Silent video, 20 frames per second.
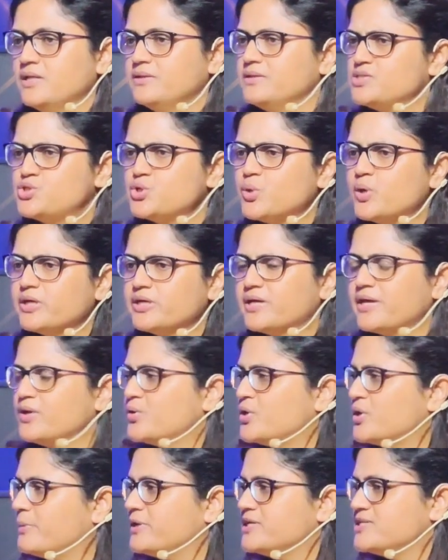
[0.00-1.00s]
The joy
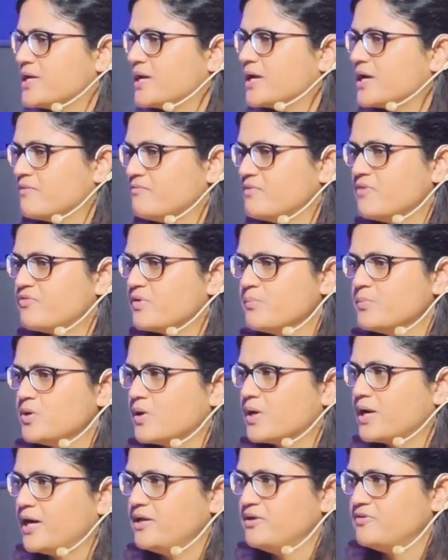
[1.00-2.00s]
cannot be taken away from
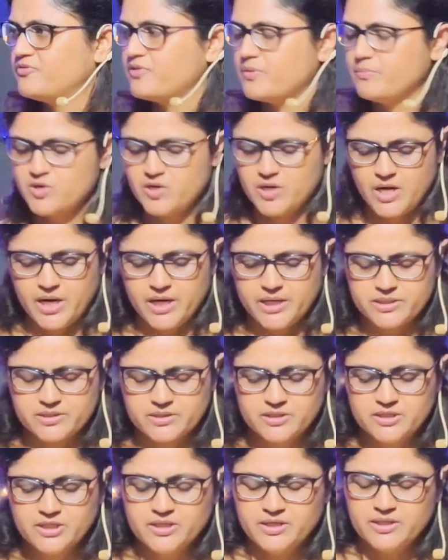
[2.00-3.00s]
your life, from your heart.
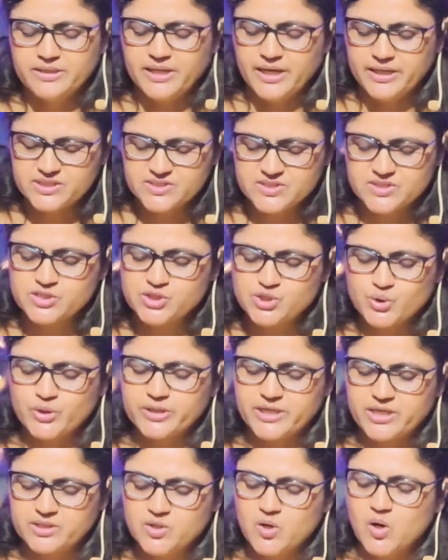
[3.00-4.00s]
That is the
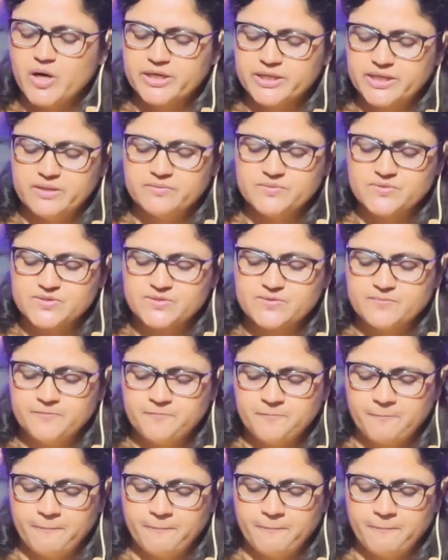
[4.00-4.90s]
joy that God gives.